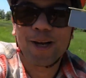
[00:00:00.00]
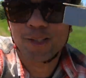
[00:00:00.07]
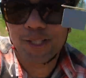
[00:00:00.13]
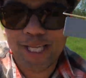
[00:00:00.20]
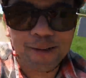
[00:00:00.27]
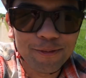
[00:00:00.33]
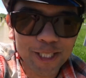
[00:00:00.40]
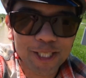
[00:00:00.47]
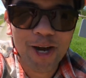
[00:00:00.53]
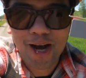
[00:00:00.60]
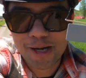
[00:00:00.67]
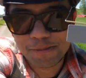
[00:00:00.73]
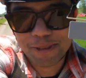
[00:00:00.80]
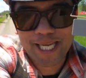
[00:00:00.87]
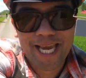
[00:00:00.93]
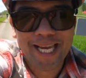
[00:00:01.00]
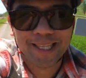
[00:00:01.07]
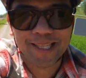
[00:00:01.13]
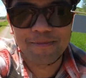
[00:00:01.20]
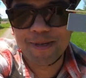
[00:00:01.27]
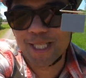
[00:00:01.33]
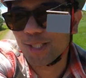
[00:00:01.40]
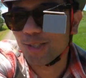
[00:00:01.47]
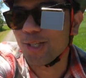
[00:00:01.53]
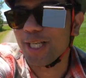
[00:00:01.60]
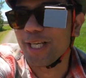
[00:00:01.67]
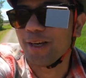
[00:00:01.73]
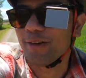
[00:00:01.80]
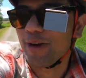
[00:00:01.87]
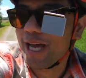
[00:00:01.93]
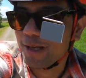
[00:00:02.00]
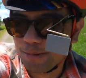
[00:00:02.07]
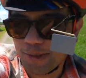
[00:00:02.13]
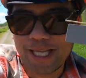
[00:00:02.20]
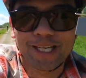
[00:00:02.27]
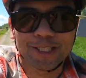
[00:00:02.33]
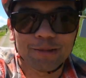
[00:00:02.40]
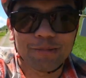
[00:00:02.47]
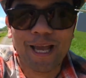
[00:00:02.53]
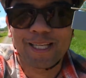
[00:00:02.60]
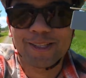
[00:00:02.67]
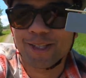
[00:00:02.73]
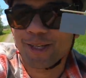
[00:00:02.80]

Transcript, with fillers: to even complicate the mystery of how to pronounce pannier